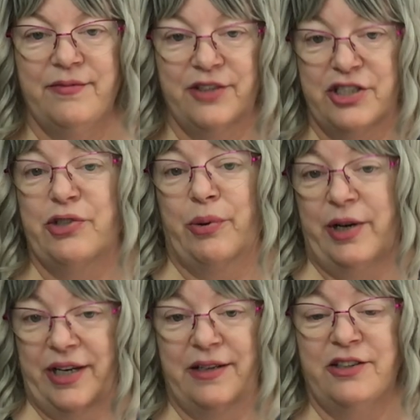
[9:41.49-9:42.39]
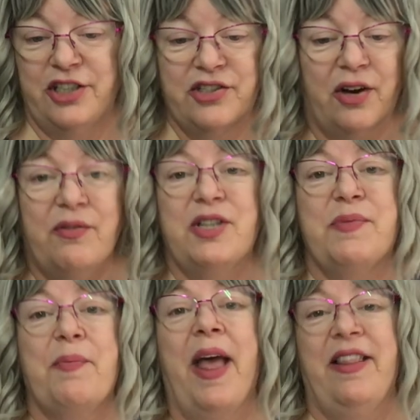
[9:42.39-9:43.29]
destroyed it. She's
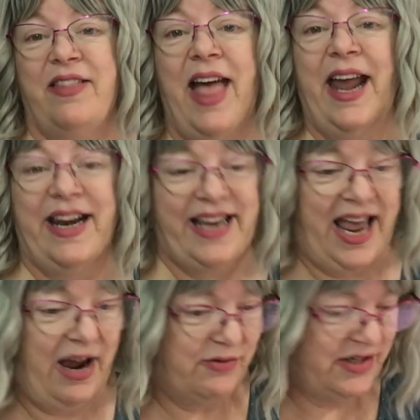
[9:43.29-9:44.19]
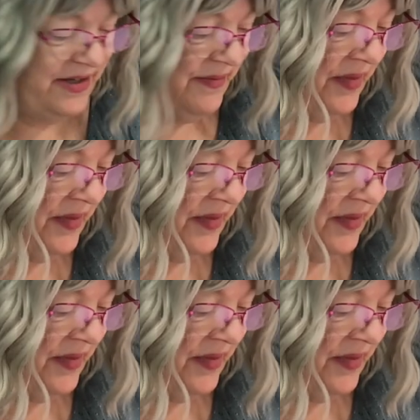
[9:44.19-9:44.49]
overspent that account.